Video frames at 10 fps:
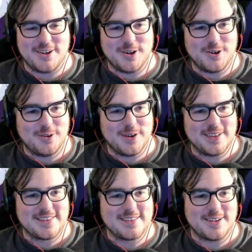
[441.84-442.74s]

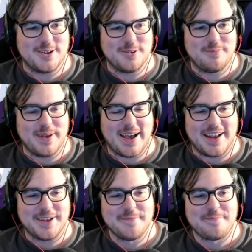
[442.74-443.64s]
so
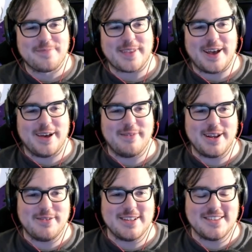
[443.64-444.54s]
bad.
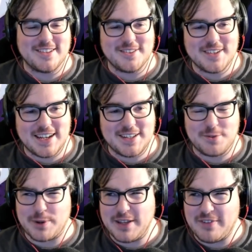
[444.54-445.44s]
Anyways, he's also getting
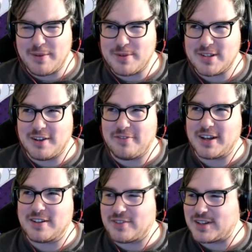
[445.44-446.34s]
25%
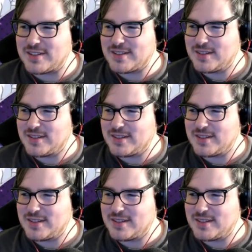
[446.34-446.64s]
effectiveness.